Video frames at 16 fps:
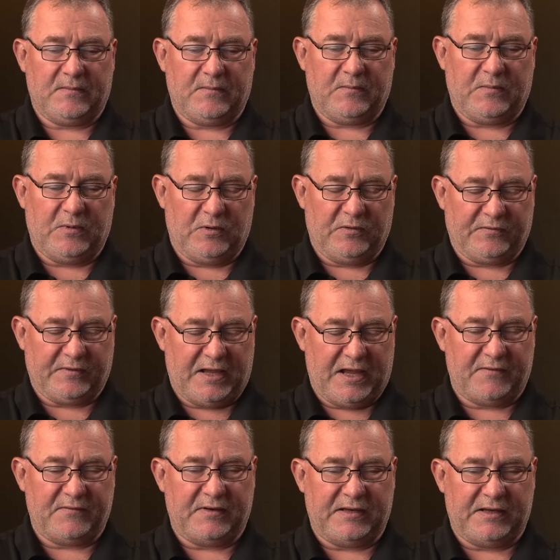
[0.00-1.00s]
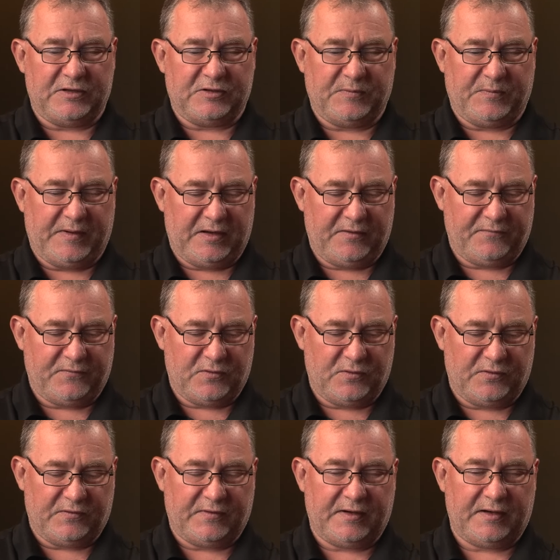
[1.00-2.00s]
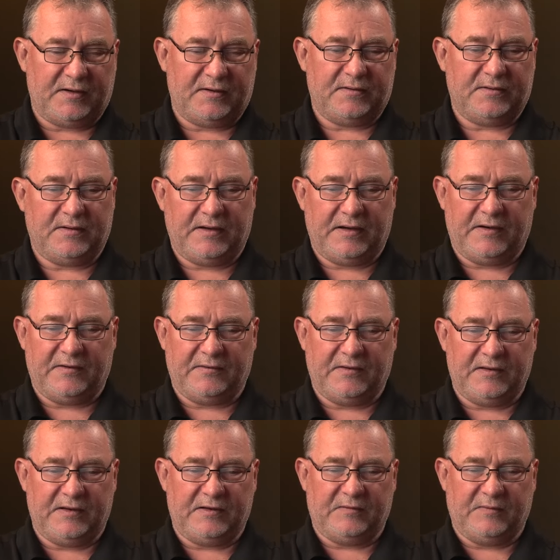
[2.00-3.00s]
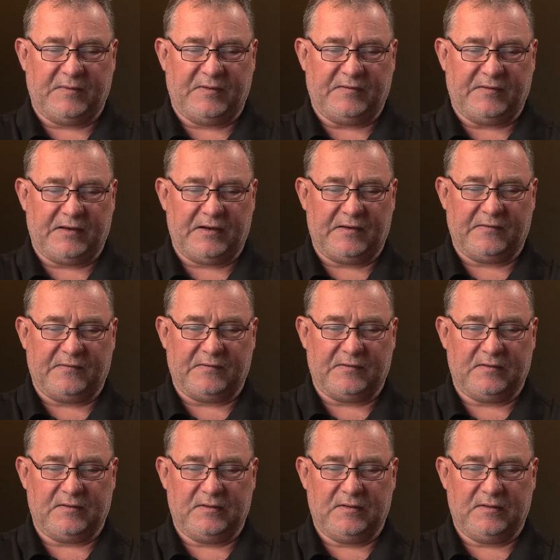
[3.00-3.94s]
We also have the DHCP, of course, here. Here's the DHCP settings.